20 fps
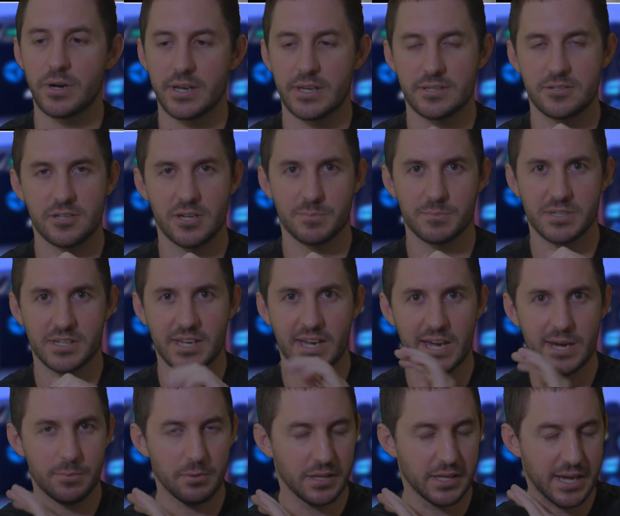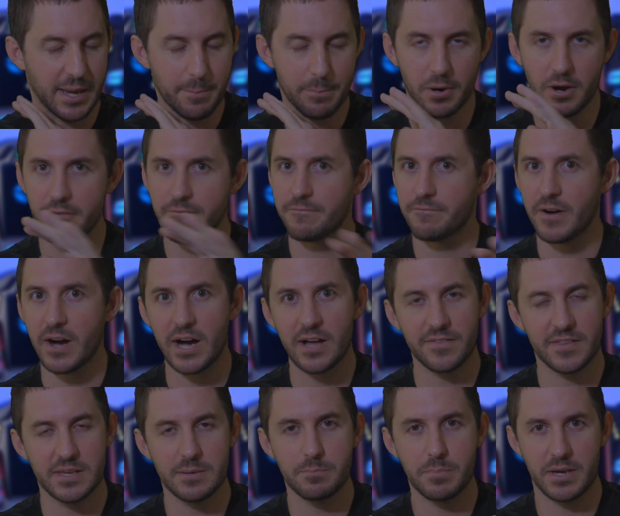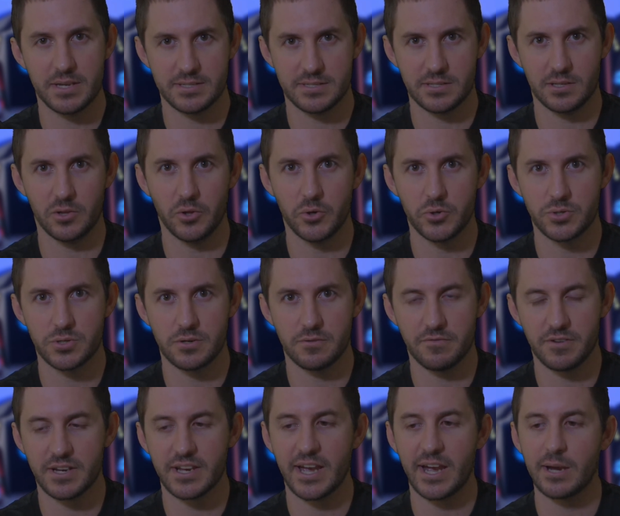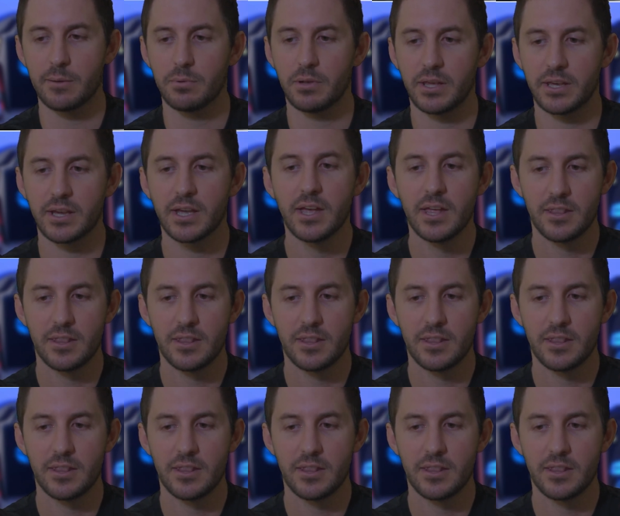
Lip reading: in terms of cabling and by far the best solution for cabling